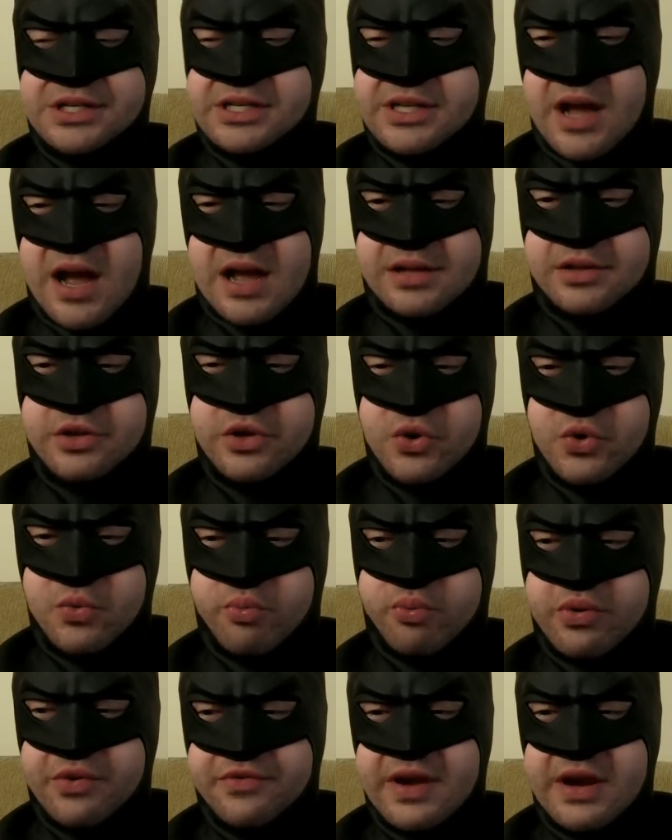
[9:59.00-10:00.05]
not to
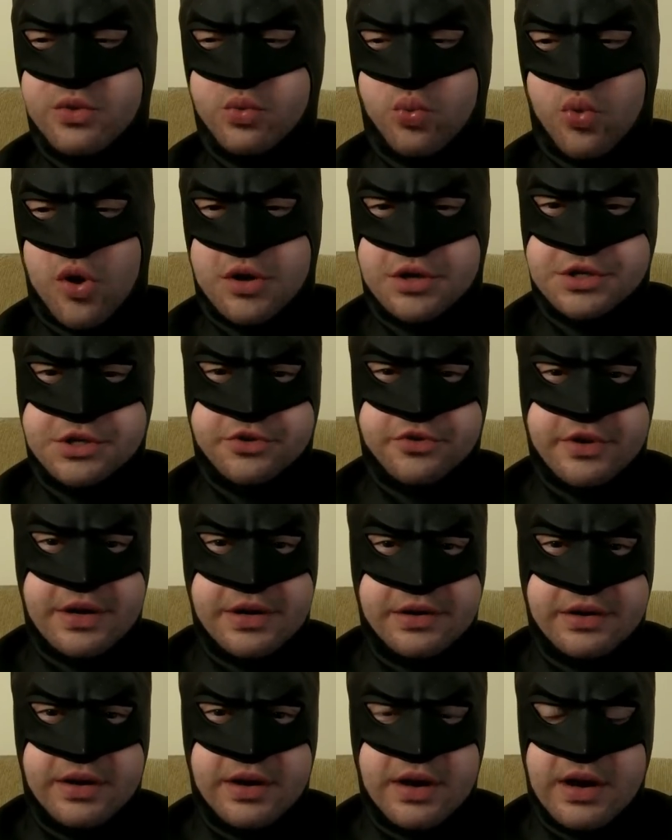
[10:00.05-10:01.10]
prevent Wall
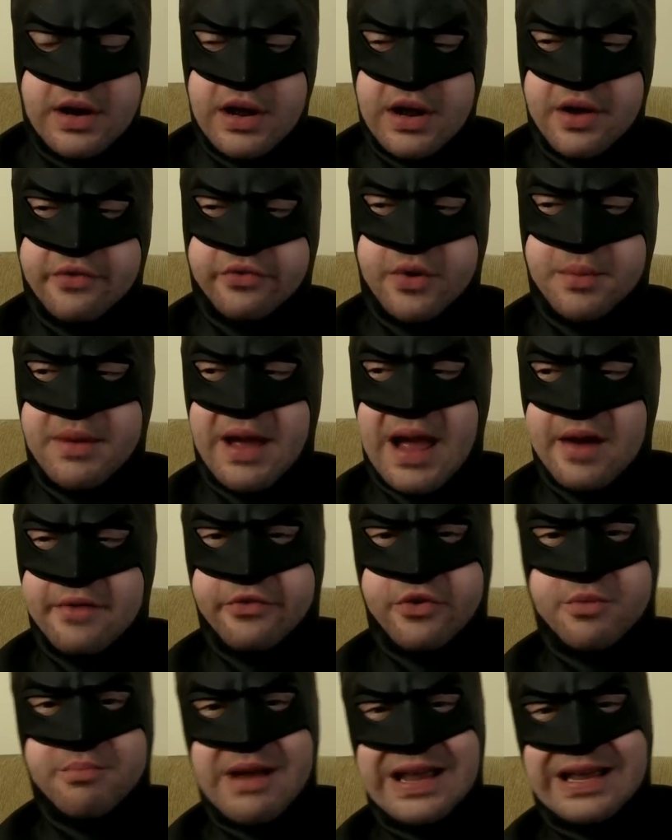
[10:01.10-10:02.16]
Street from
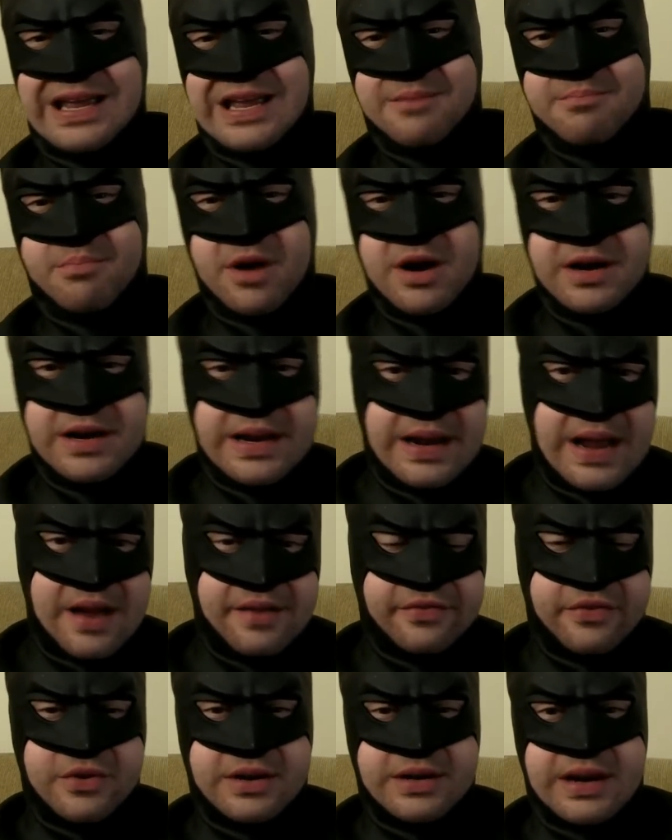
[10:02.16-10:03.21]
ever making money
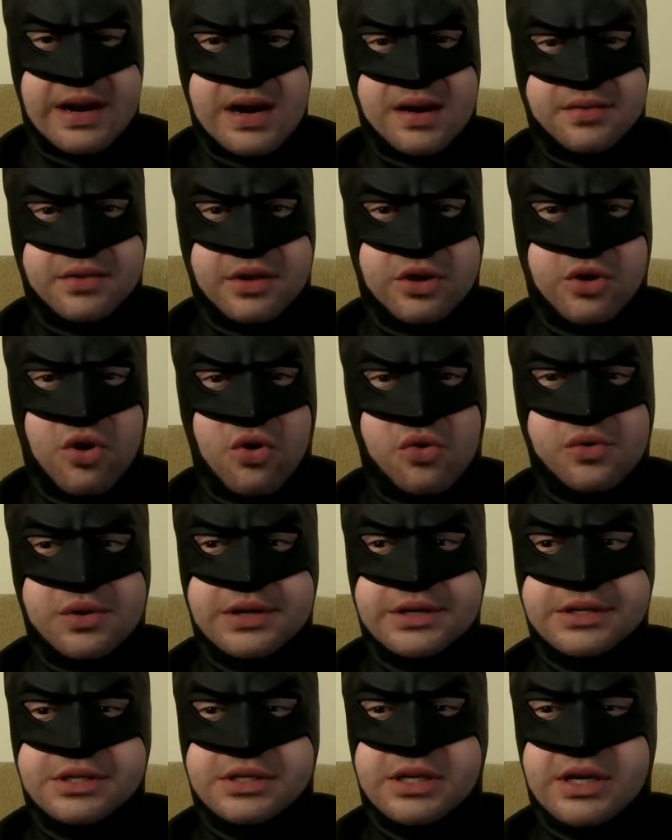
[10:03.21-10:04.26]
ever again. The goal
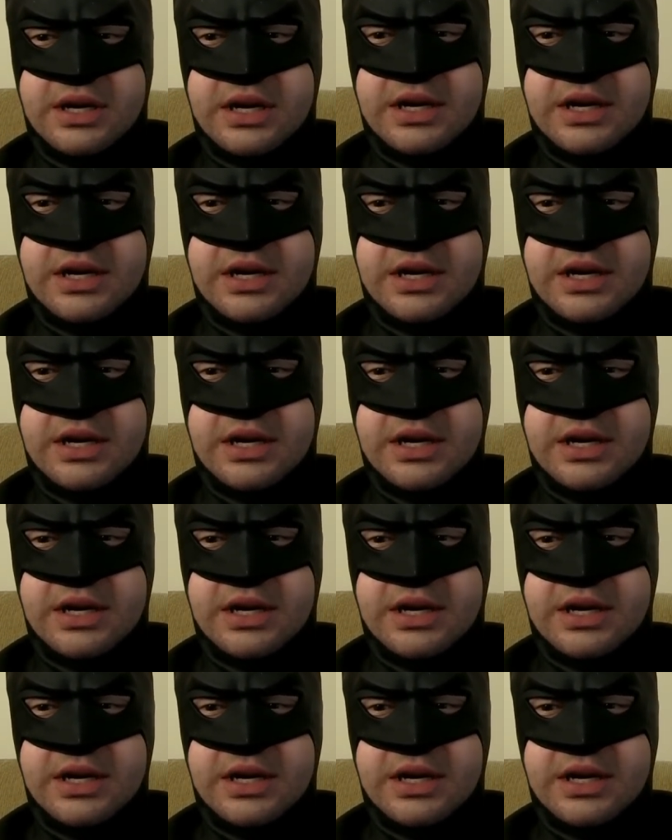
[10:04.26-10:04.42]
is